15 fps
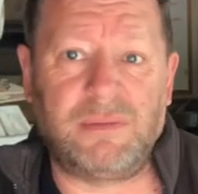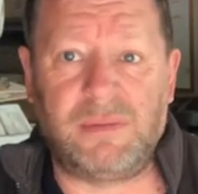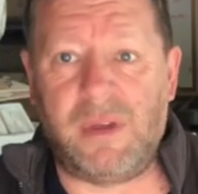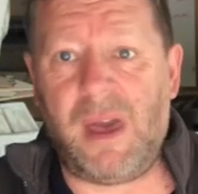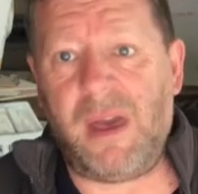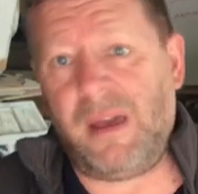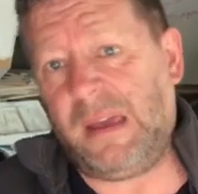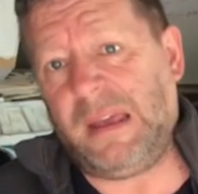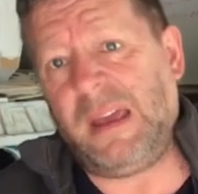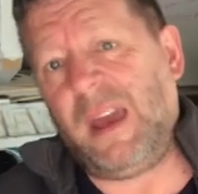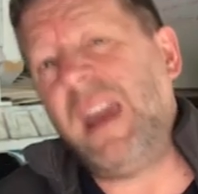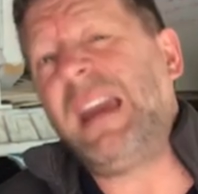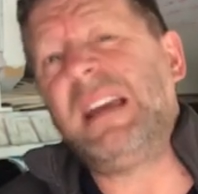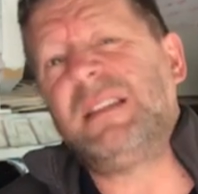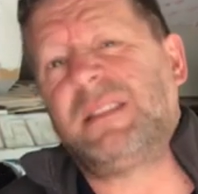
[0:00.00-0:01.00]
Yeah,
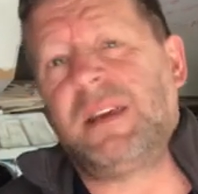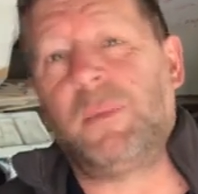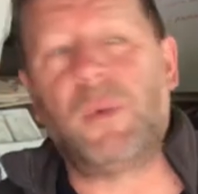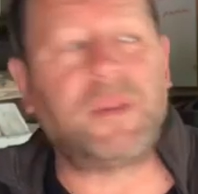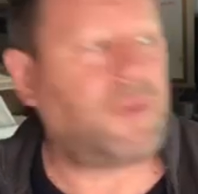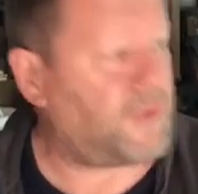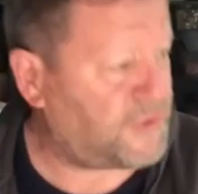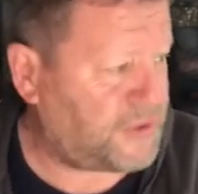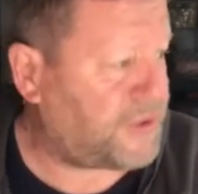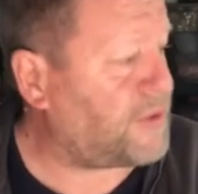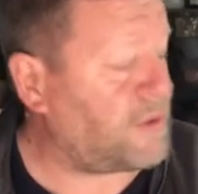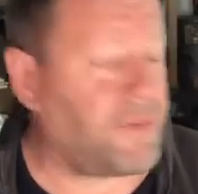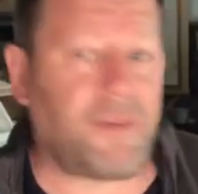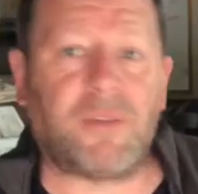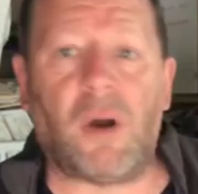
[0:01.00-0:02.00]
easy with just
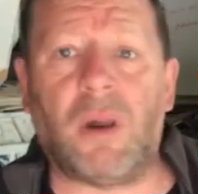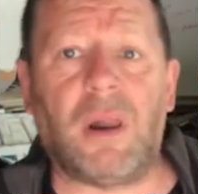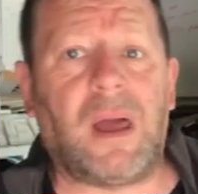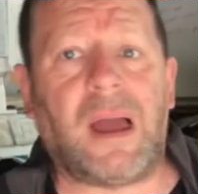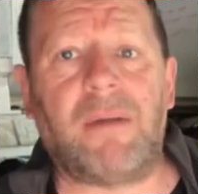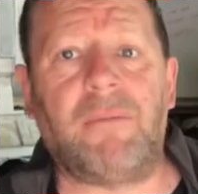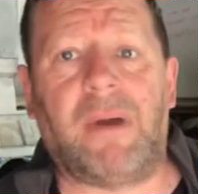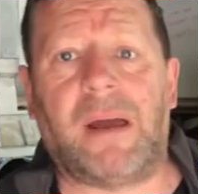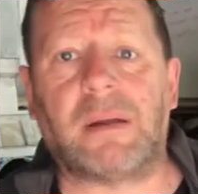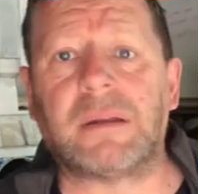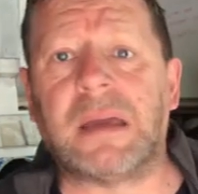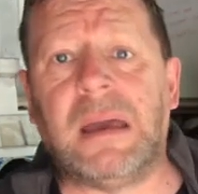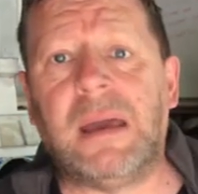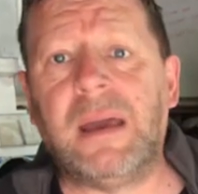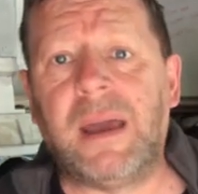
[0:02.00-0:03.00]
stuff I've got lying around
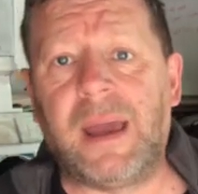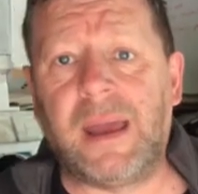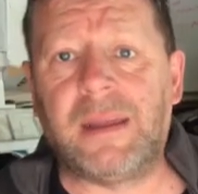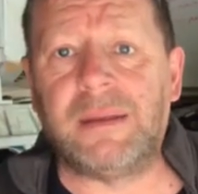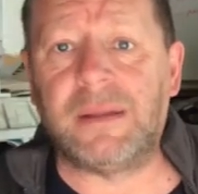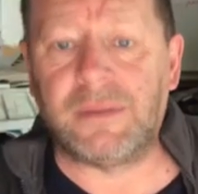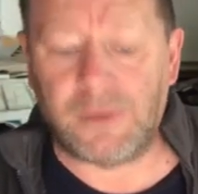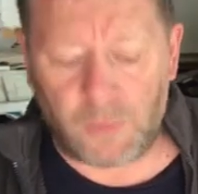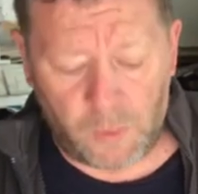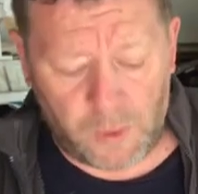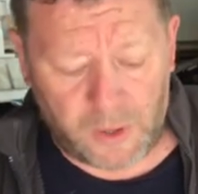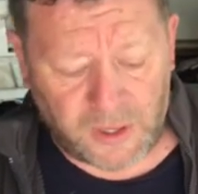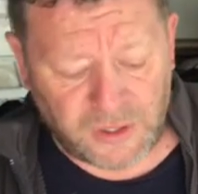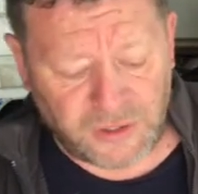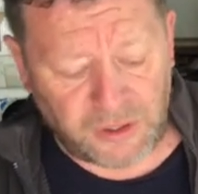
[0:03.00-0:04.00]
in the
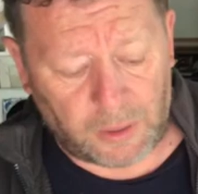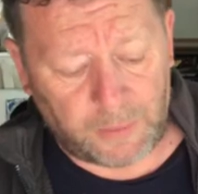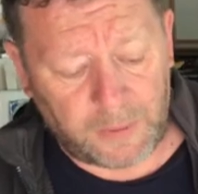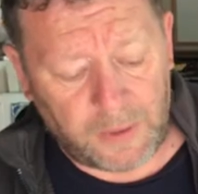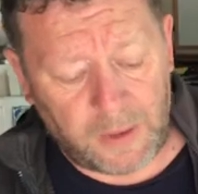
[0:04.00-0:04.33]
workshop.